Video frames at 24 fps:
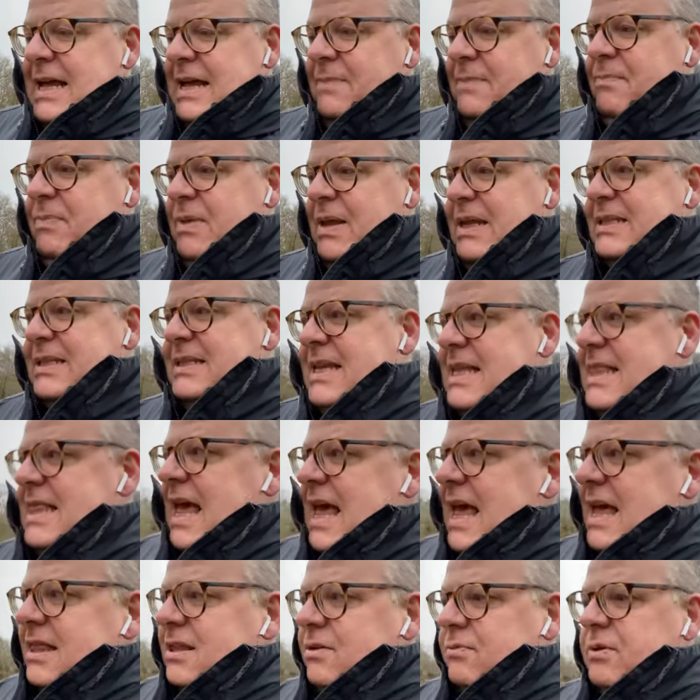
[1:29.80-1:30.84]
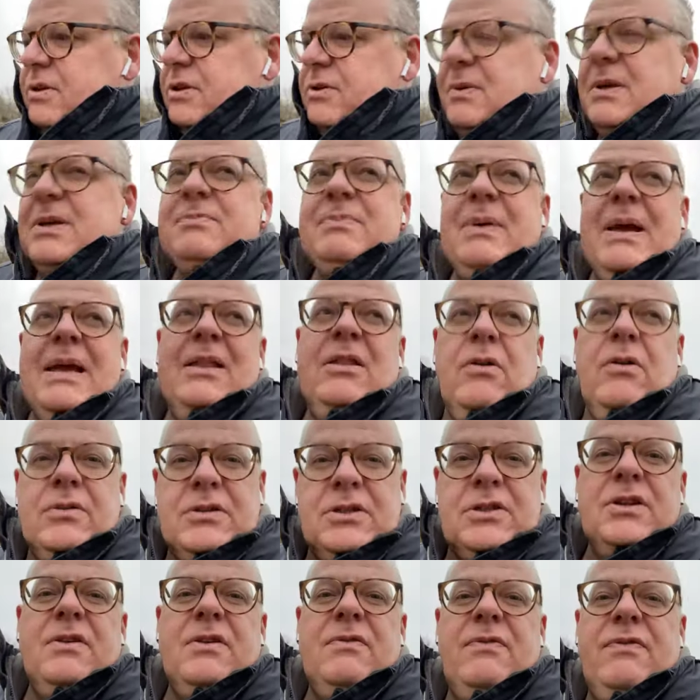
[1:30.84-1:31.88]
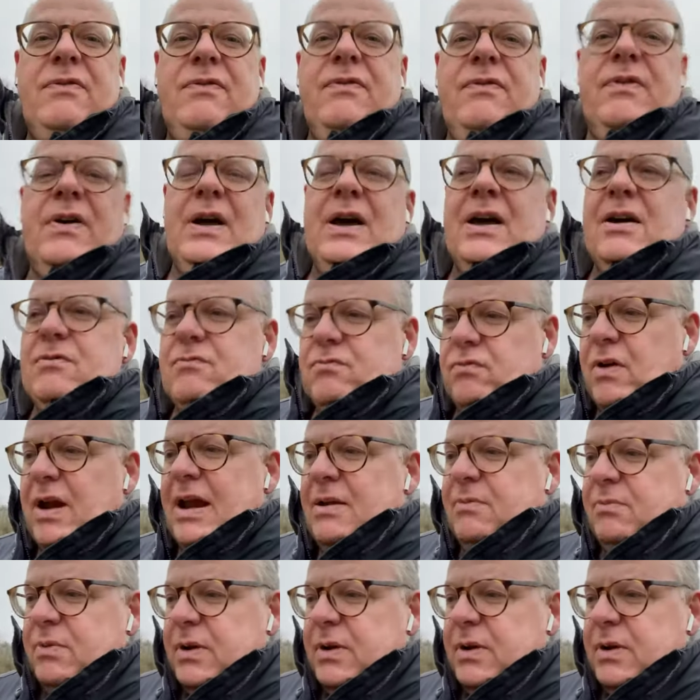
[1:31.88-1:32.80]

it's in there that we do expect lots of rain.